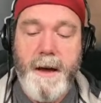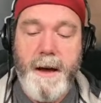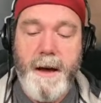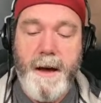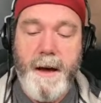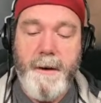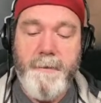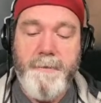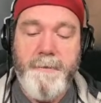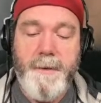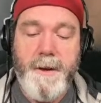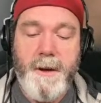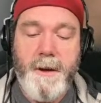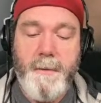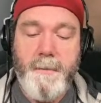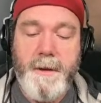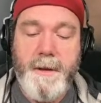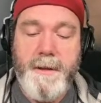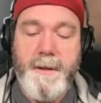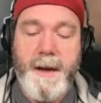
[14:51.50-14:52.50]

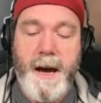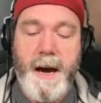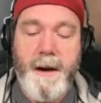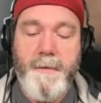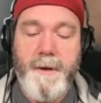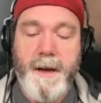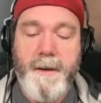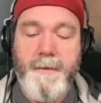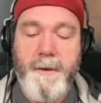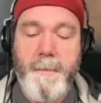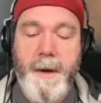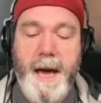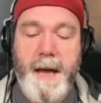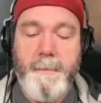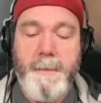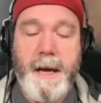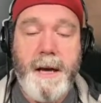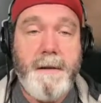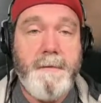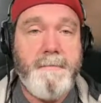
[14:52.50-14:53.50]
Film, Diary of a
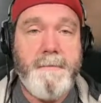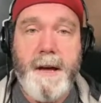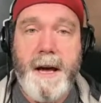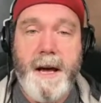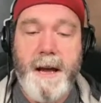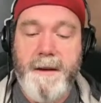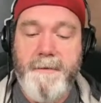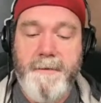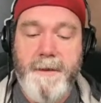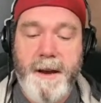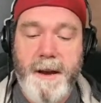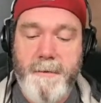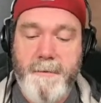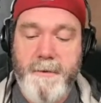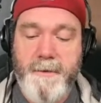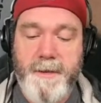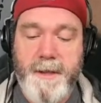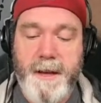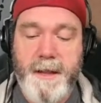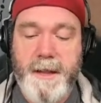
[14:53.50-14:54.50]
Madman. I have never
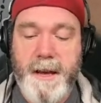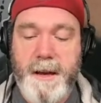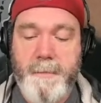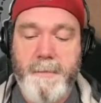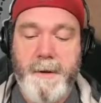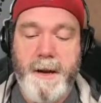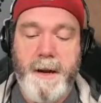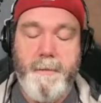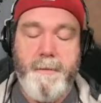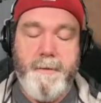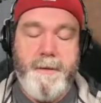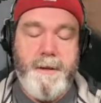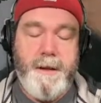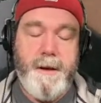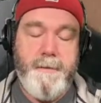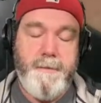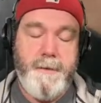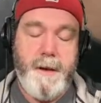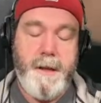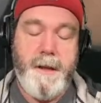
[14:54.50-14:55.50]
seen that, but I will
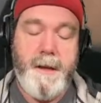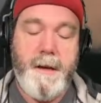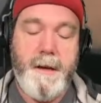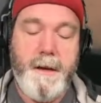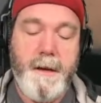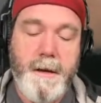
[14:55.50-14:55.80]
definitely